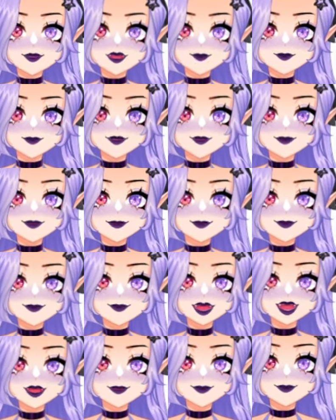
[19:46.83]
We also get a
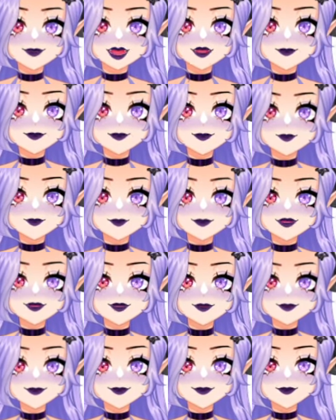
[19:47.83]
fighting style. We can only
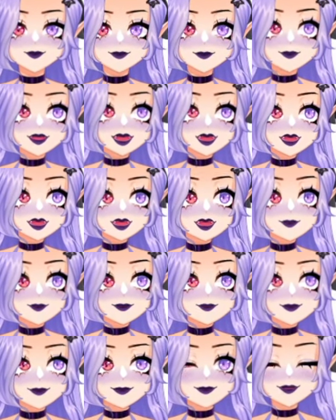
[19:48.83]
choose from dueling or
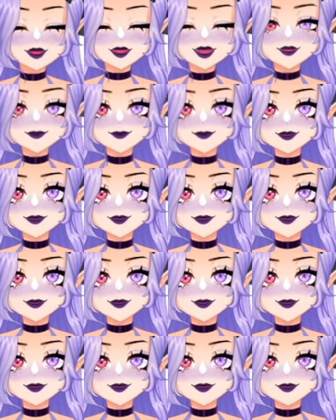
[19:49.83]
2-weapon fighting,